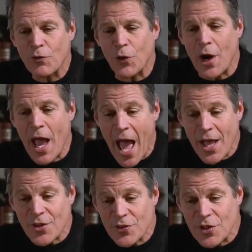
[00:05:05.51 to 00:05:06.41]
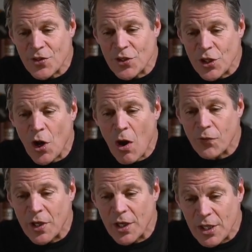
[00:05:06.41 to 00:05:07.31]
For as the sin
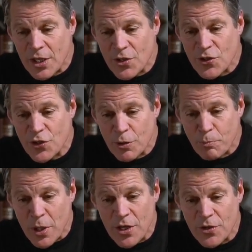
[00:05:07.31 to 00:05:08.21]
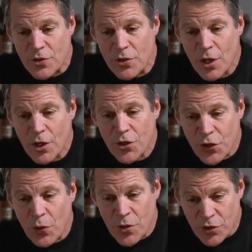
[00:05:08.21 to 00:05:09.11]
offering is the priest's,
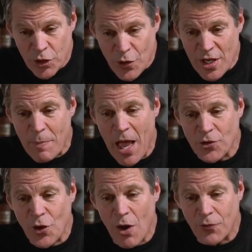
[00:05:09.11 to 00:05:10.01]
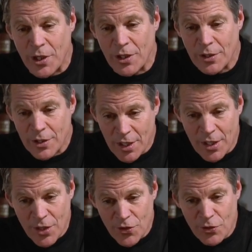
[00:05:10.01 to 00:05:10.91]
so is the trespass offering.
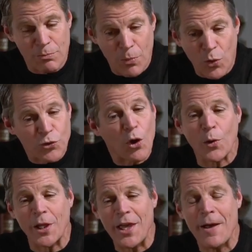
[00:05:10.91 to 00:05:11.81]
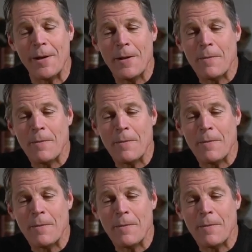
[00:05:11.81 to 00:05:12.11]
It is most holy.